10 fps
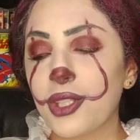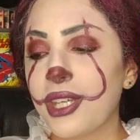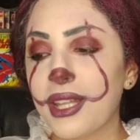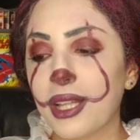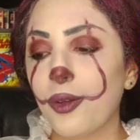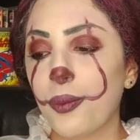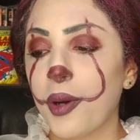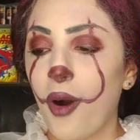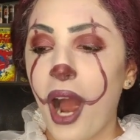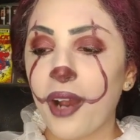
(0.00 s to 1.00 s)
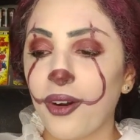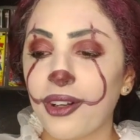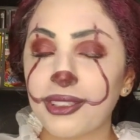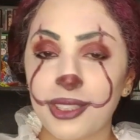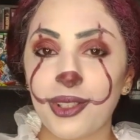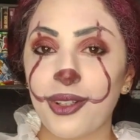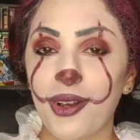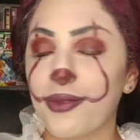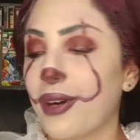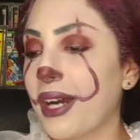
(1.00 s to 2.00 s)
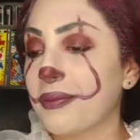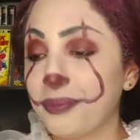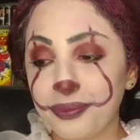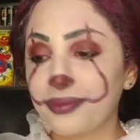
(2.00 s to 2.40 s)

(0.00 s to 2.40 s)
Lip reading: sure you hit the little bell icon so you're notified.